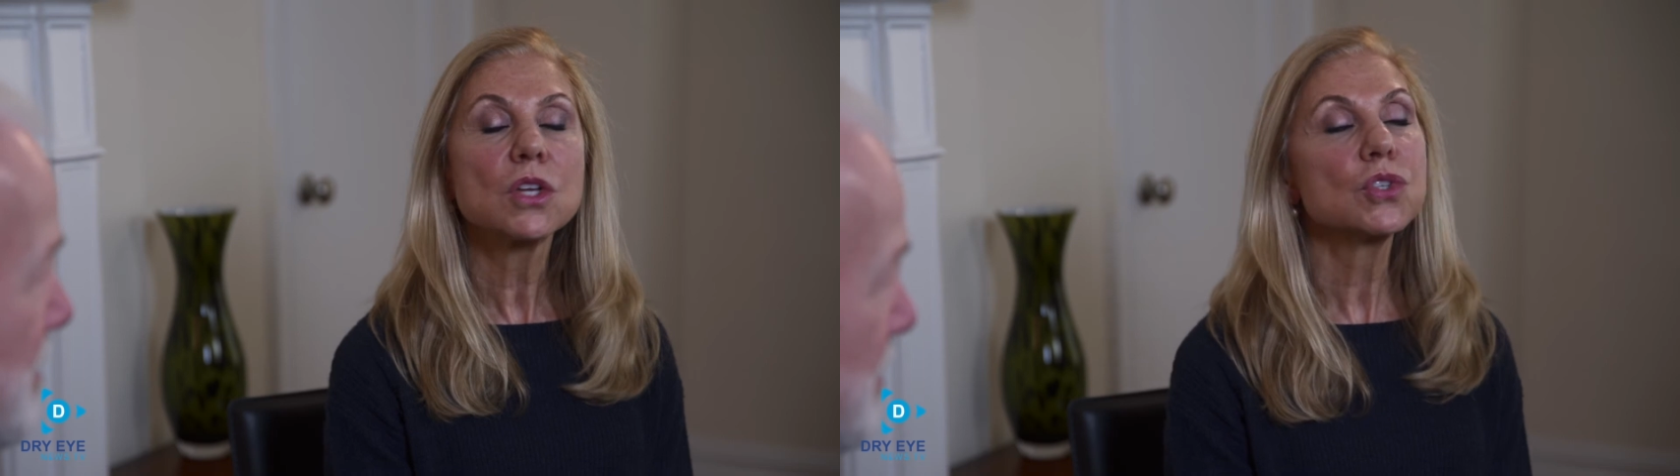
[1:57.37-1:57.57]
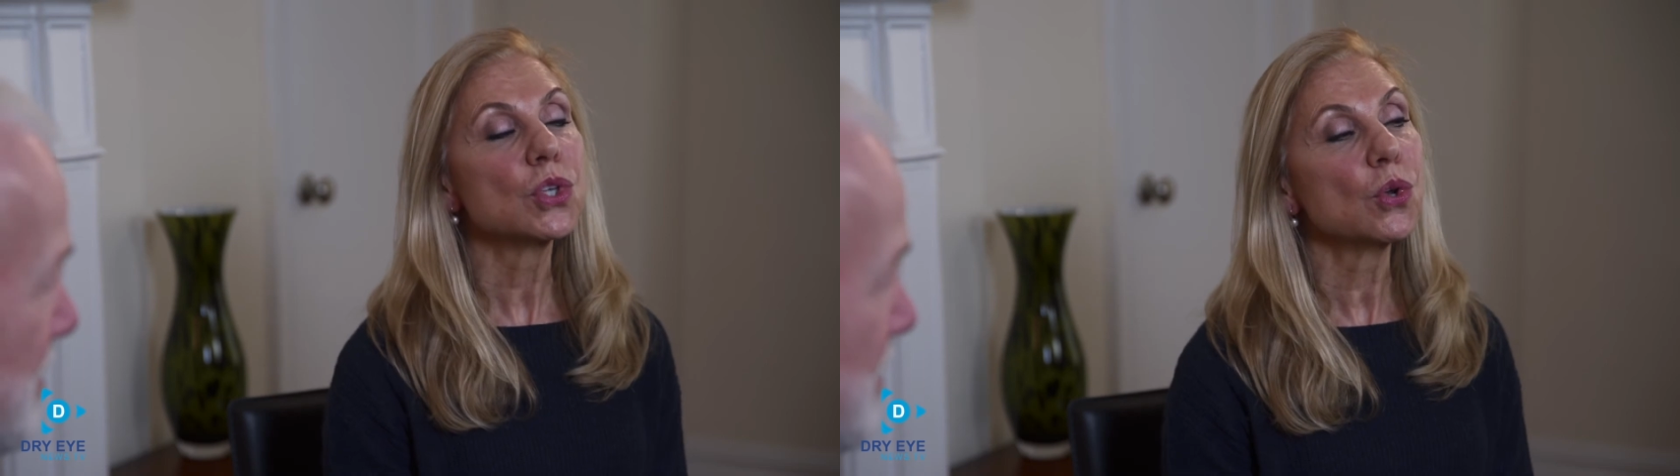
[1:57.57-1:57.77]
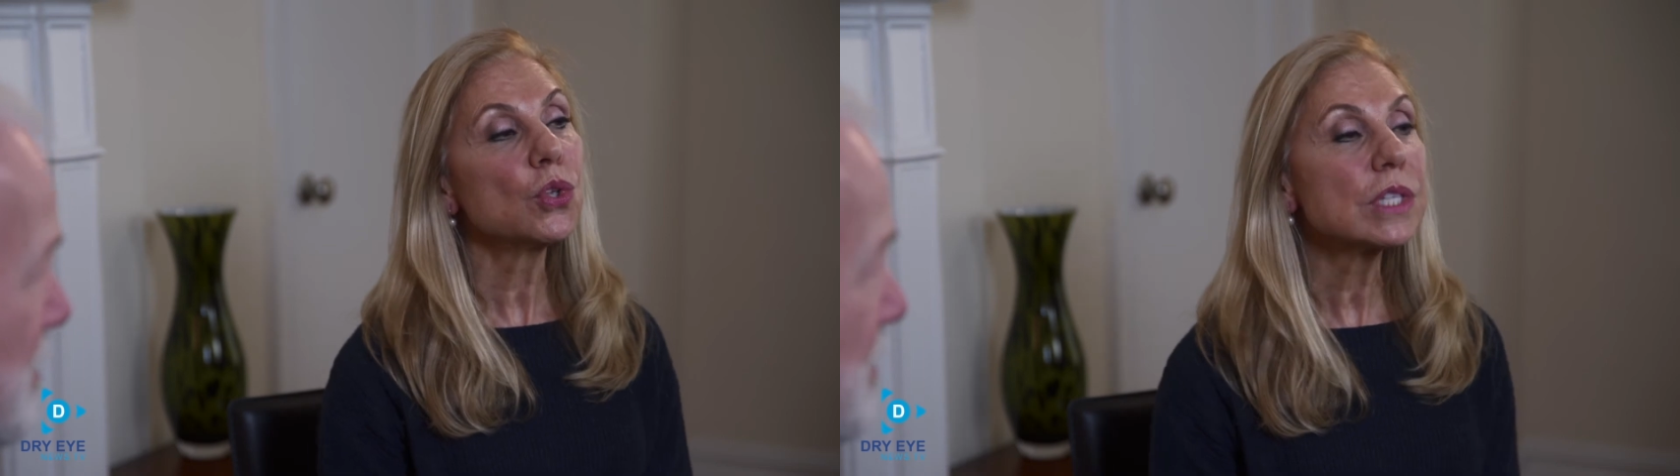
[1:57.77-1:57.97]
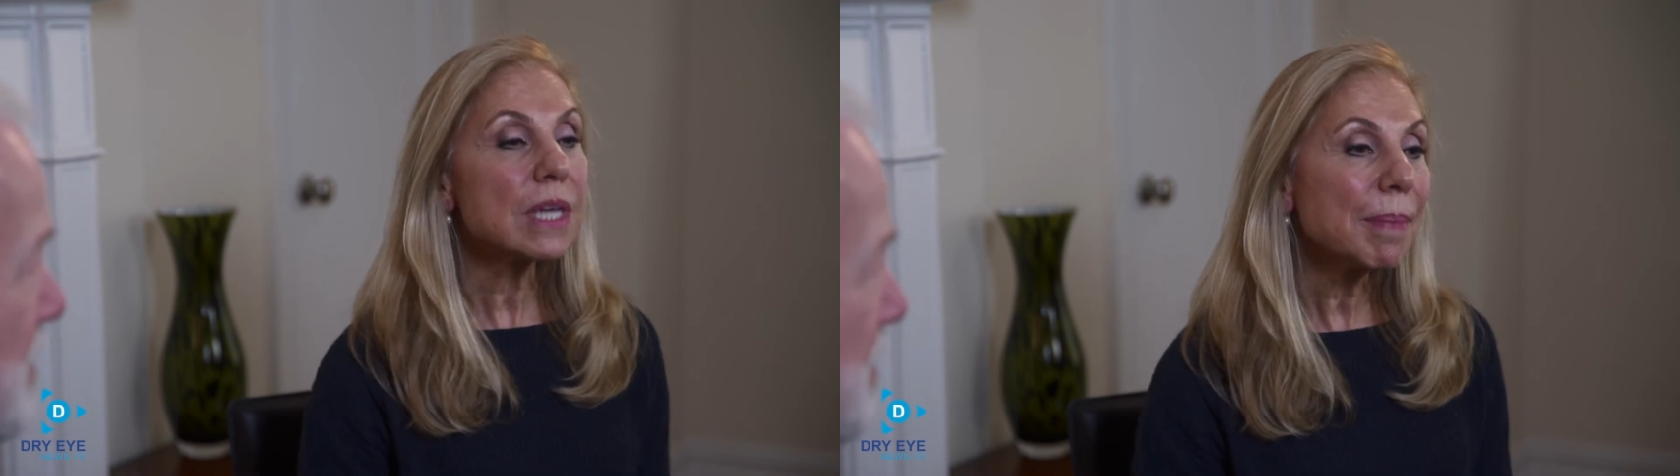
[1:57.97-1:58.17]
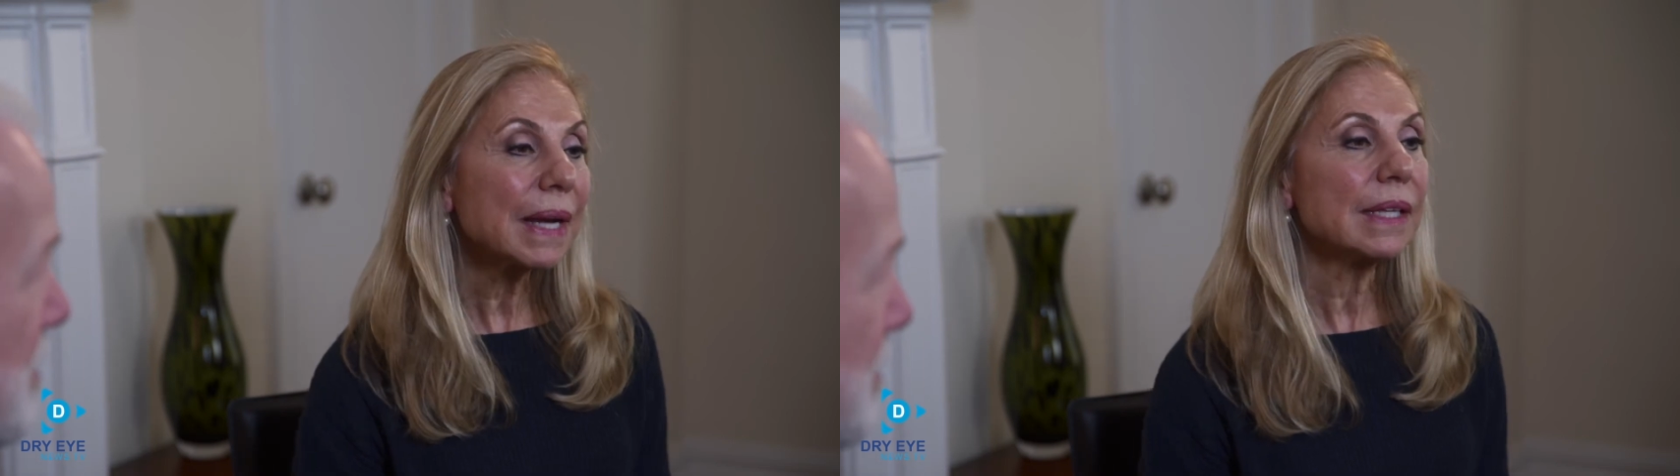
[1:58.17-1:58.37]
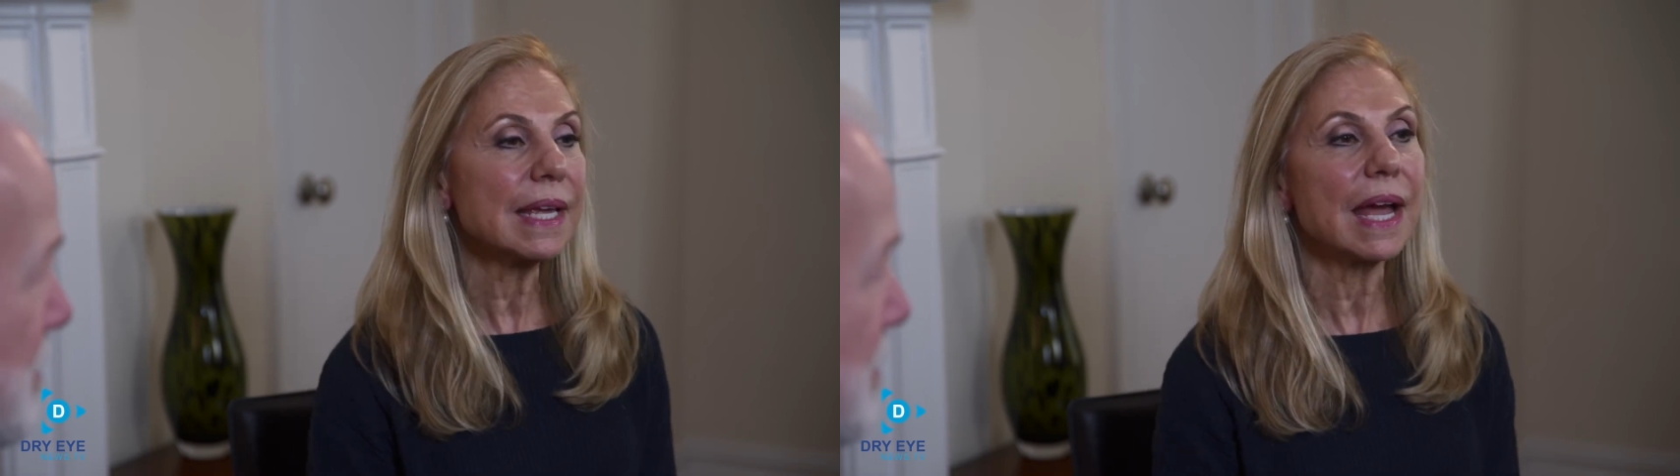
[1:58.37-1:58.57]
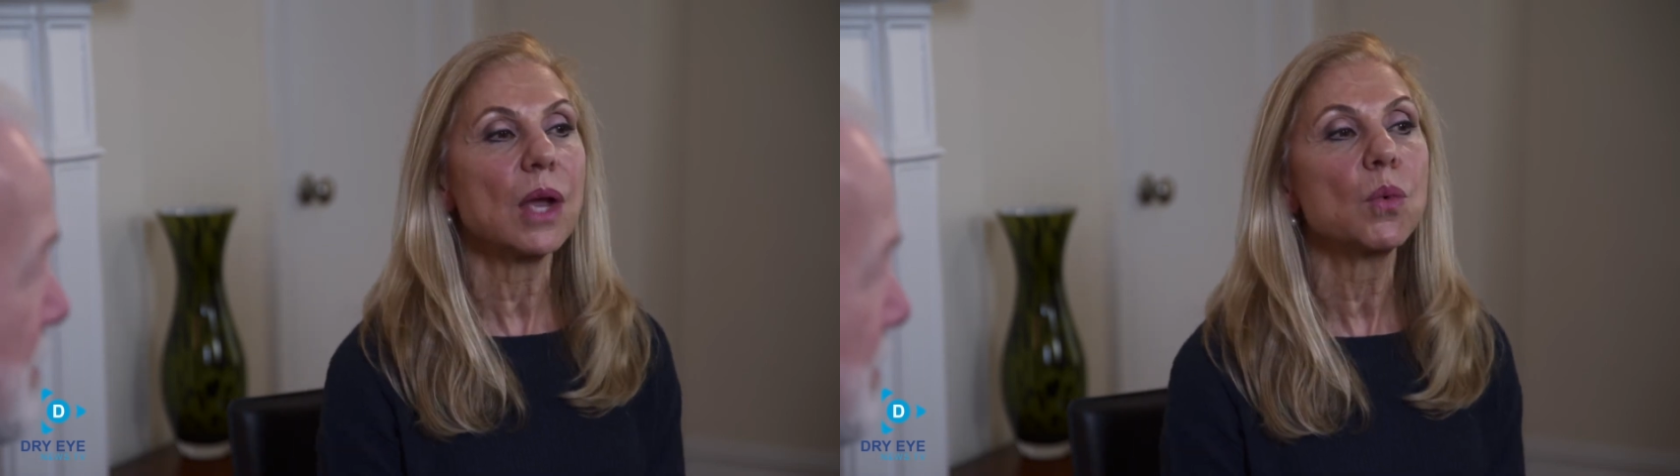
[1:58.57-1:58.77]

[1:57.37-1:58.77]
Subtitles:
So typically I